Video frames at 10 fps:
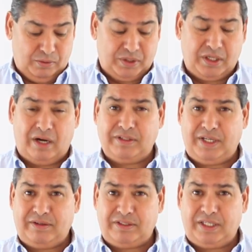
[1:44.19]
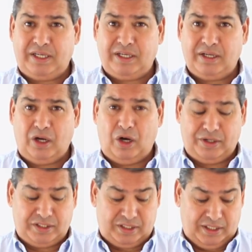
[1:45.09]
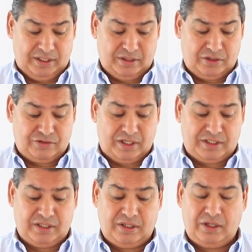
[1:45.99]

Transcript: which are integrity, honesty, trust,